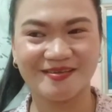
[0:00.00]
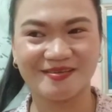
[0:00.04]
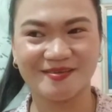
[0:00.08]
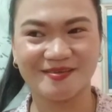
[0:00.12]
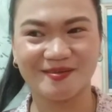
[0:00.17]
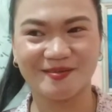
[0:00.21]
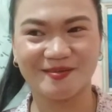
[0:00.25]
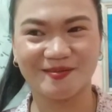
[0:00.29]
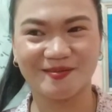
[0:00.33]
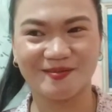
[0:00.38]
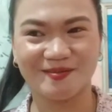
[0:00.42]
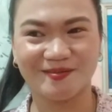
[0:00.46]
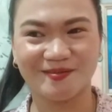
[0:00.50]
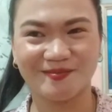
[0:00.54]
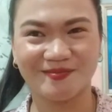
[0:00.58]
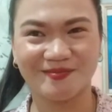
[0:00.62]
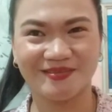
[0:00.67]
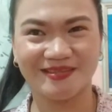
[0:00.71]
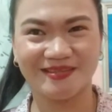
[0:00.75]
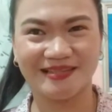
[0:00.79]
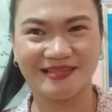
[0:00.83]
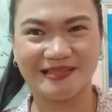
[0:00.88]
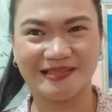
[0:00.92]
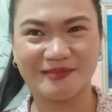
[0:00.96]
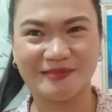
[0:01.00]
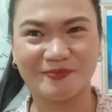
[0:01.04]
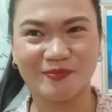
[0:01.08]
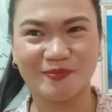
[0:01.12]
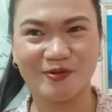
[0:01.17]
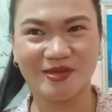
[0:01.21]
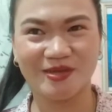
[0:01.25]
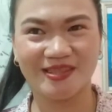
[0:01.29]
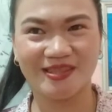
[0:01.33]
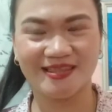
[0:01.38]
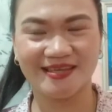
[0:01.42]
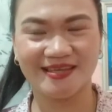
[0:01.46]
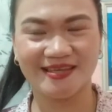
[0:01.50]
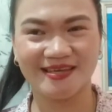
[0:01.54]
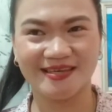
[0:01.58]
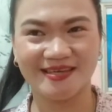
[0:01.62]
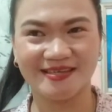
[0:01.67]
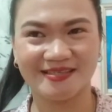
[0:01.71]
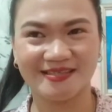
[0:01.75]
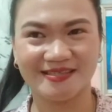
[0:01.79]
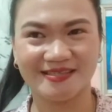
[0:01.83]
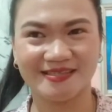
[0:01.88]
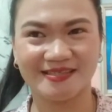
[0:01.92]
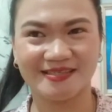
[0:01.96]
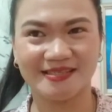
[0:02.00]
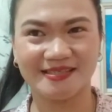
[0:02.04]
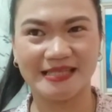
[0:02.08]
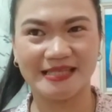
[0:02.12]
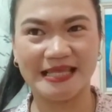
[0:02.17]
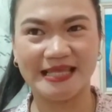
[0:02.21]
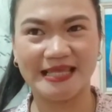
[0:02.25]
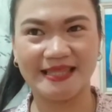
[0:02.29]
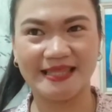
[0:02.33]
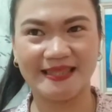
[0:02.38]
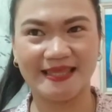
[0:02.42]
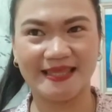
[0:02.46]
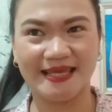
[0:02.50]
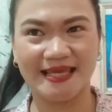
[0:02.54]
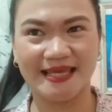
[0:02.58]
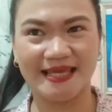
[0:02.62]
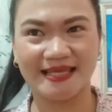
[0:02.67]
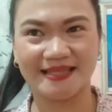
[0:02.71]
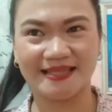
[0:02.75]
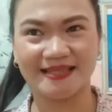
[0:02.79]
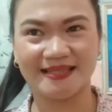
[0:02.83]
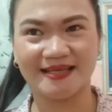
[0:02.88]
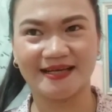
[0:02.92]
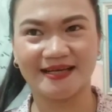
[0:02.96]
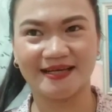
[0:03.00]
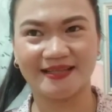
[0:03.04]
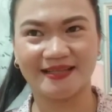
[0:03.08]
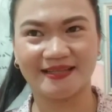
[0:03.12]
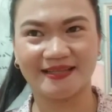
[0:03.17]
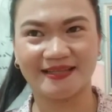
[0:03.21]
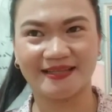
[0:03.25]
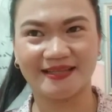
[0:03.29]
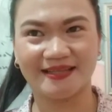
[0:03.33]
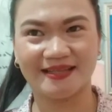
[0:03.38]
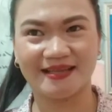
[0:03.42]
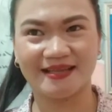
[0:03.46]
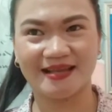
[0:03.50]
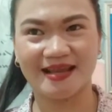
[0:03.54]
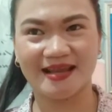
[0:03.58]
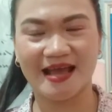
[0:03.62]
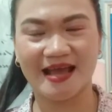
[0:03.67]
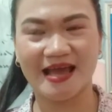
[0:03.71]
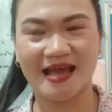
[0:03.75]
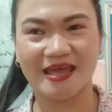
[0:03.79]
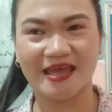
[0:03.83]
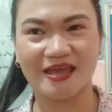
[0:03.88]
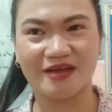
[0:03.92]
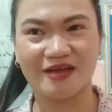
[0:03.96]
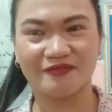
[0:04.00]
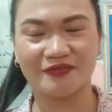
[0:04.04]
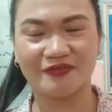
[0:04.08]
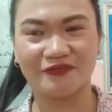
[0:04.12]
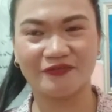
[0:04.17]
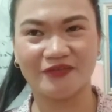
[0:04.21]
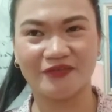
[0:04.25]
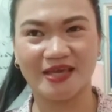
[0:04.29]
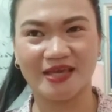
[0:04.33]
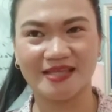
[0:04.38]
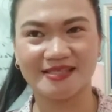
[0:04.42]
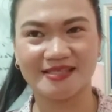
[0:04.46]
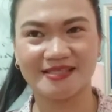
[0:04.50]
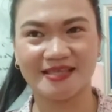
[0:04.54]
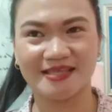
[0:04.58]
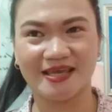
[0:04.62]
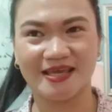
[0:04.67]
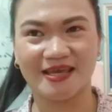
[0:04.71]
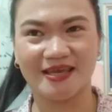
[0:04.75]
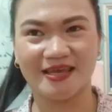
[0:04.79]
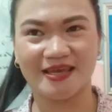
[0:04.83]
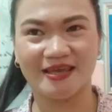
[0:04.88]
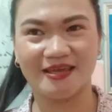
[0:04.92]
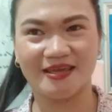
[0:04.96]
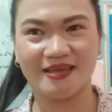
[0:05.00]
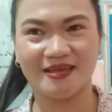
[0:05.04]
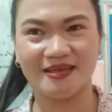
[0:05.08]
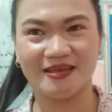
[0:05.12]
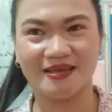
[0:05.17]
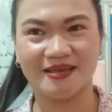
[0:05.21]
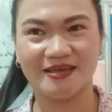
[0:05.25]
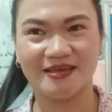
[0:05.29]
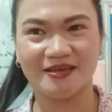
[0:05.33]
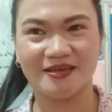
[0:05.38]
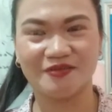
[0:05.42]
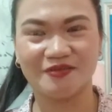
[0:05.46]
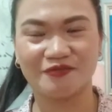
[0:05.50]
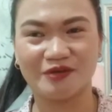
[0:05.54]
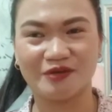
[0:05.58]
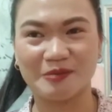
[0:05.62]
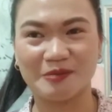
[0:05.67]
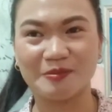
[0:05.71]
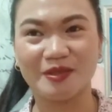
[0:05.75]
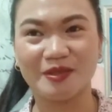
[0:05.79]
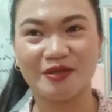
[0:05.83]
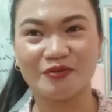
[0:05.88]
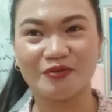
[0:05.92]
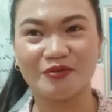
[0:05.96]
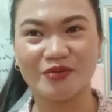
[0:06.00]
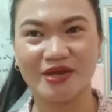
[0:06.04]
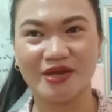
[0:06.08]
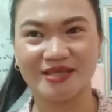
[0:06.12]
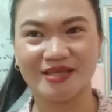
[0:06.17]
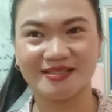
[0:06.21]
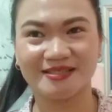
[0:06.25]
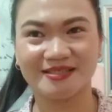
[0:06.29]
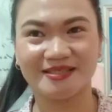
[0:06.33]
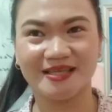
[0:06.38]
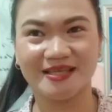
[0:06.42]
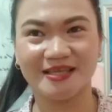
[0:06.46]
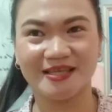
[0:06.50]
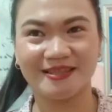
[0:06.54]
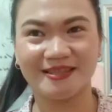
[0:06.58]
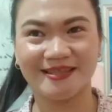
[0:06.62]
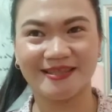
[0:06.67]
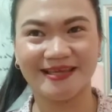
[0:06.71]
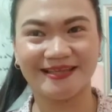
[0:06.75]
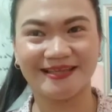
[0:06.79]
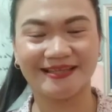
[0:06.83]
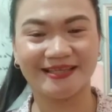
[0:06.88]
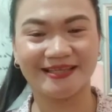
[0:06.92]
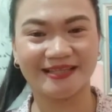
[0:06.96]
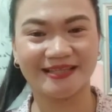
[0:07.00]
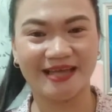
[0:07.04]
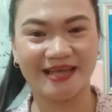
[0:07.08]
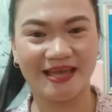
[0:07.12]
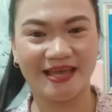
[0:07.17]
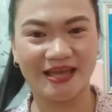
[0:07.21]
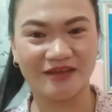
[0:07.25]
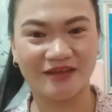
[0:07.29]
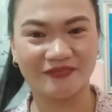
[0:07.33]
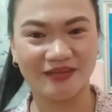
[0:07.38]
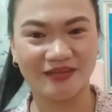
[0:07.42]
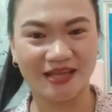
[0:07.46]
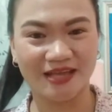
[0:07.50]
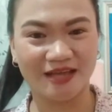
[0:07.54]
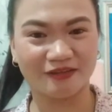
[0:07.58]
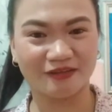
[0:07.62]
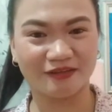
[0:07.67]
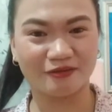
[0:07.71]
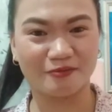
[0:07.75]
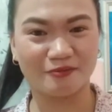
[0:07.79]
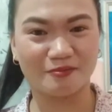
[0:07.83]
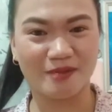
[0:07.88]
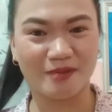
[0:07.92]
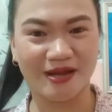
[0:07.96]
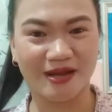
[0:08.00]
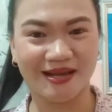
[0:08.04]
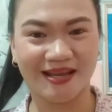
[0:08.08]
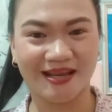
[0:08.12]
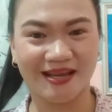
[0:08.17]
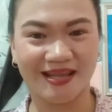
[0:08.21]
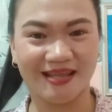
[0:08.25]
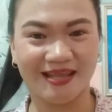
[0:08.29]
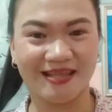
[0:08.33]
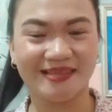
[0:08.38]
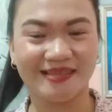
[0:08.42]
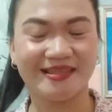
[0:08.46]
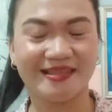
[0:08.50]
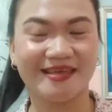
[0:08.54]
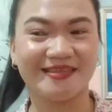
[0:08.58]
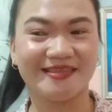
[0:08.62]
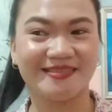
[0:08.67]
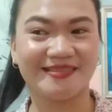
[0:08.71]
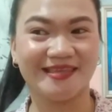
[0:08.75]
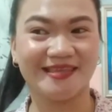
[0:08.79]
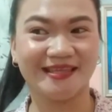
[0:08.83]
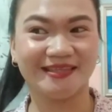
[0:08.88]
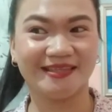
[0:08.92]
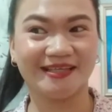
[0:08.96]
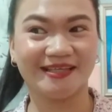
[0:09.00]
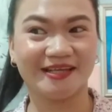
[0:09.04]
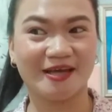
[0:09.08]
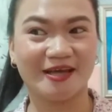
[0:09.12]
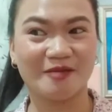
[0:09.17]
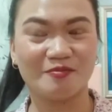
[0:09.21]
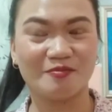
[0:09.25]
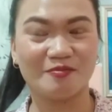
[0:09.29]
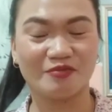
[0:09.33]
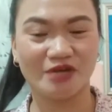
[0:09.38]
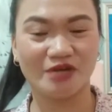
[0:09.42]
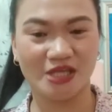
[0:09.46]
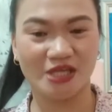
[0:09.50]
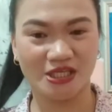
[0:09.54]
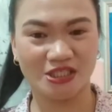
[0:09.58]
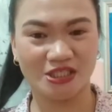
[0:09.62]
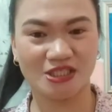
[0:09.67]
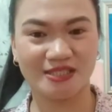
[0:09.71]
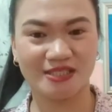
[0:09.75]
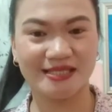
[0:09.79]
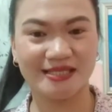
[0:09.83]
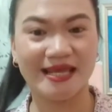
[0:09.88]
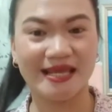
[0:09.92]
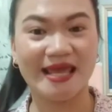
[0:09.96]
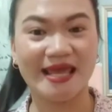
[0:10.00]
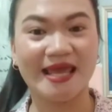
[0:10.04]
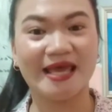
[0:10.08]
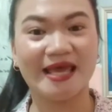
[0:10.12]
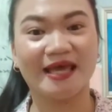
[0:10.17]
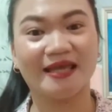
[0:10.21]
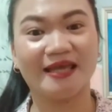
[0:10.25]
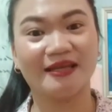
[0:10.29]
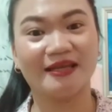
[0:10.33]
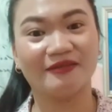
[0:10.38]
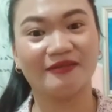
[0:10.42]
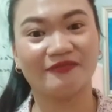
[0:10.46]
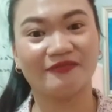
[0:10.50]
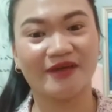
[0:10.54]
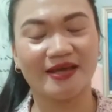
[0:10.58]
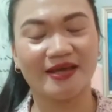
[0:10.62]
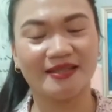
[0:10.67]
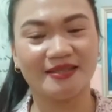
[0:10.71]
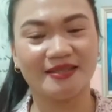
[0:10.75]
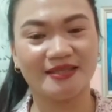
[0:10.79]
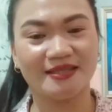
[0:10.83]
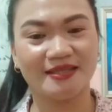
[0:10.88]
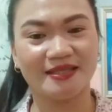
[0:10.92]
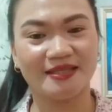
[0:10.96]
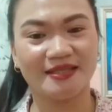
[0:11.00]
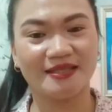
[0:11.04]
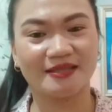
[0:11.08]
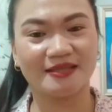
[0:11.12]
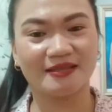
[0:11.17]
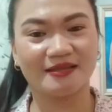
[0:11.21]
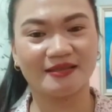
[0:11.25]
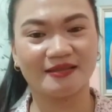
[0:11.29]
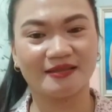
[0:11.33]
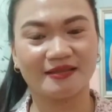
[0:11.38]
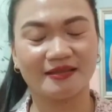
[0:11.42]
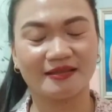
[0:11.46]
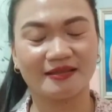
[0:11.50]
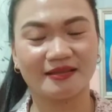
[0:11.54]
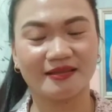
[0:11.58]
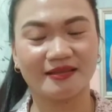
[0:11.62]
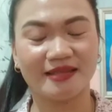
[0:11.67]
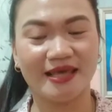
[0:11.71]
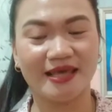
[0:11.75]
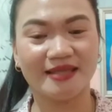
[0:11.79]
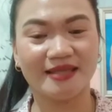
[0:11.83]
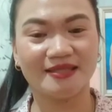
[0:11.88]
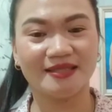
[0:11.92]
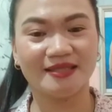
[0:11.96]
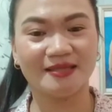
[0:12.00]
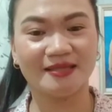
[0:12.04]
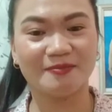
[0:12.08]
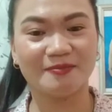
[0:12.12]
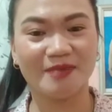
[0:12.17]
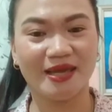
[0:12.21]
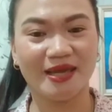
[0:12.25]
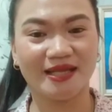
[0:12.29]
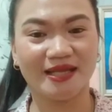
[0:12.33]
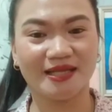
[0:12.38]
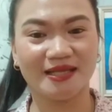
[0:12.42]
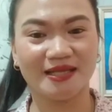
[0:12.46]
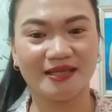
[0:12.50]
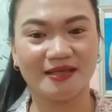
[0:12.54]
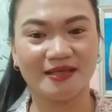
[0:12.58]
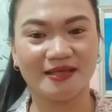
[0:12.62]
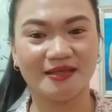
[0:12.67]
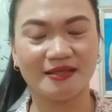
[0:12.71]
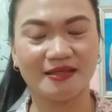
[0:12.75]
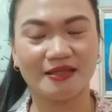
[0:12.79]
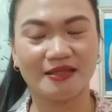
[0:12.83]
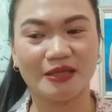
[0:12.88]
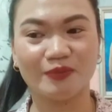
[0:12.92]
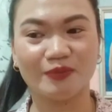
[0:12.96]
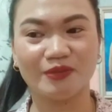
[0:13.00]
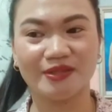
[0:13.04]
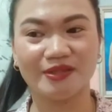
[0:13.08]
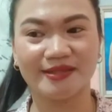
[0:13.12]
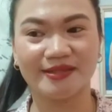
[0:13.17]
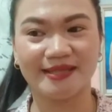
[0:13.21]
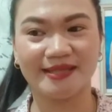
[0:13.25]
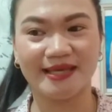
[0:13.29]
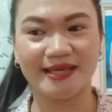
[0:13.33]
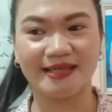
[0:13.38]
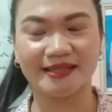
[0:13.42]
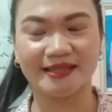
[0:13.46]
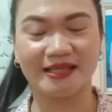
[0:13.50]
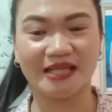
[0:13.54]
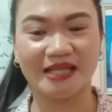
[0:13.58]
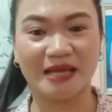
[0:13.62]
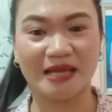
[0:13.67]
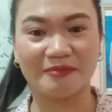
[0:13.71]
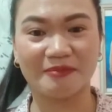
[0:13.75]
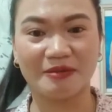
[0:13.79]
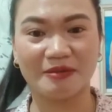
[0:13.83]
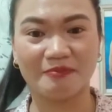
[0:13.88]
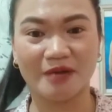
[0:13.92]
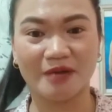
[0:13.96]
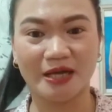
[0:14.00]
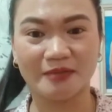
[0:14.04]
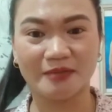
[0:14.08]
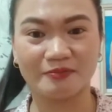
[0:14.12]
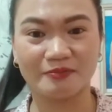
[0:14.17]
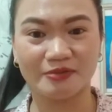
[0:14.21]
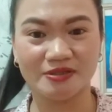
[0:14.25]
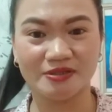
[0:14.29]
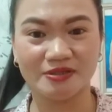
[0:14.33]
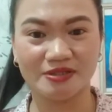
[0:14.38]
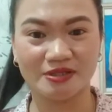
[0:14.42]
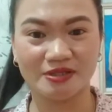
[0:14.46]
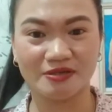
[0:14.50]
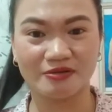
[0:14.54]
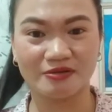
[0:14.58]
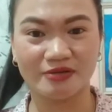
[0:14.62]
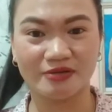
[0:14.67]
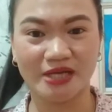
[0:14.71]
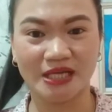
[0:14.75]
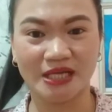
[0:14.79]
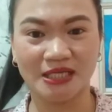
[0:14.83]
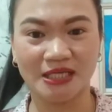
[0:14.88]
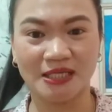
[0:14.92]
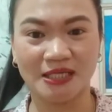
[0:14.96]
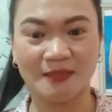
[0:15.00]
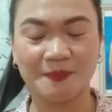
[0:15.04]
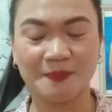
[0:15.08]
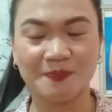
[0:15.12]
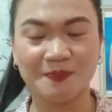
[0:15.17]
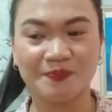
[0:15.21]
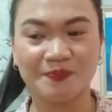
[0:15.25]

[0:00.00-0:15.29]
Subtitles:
So the point is, they think that I have a fiance from the US. They think that I have a lot of money. They think that I'm rich, and if I didn't lend them any, they will think that I'm a bad person already.